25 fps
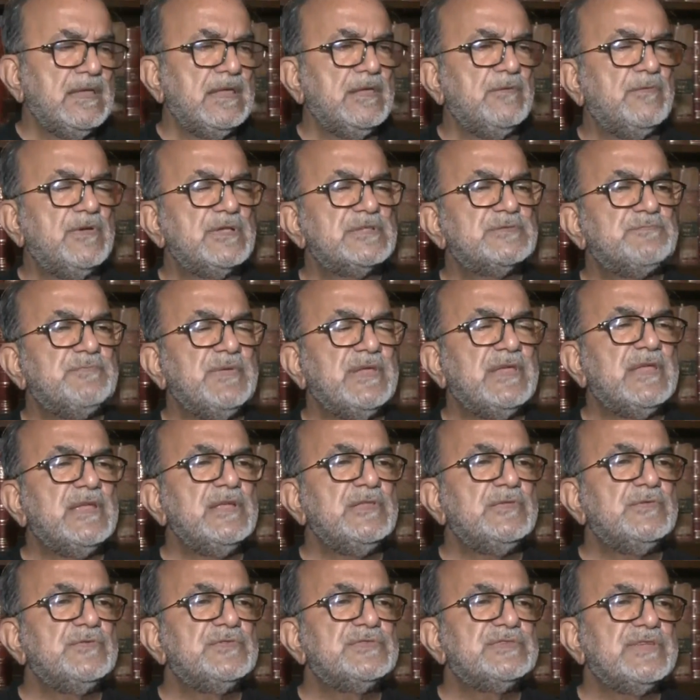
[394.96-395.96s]
He was
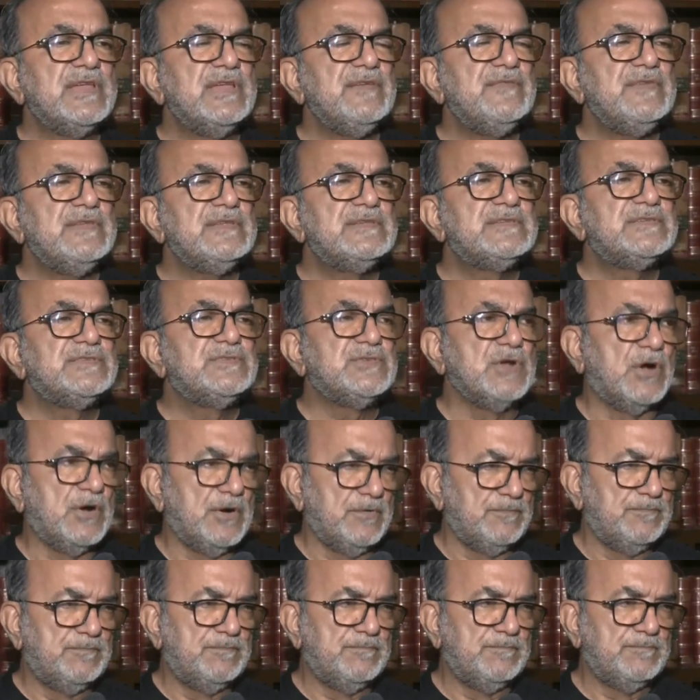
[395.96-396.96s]
speaking to save his
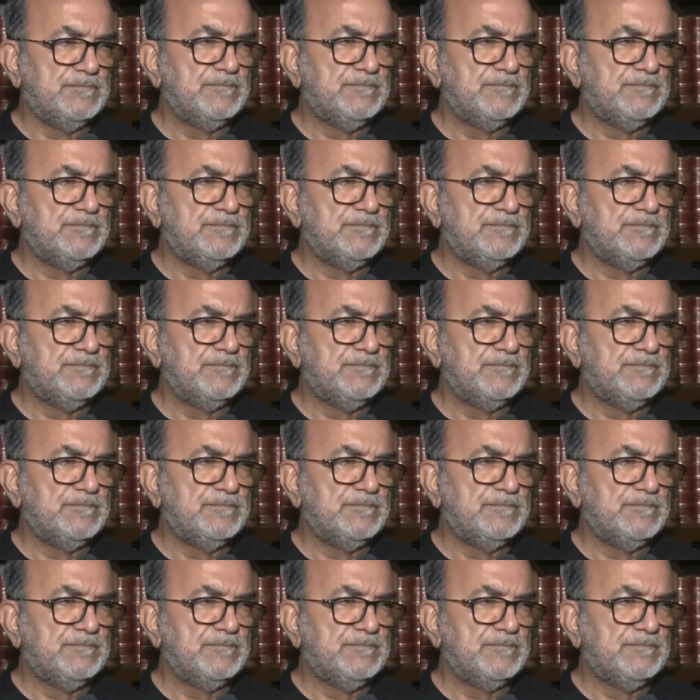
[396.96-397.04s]
job.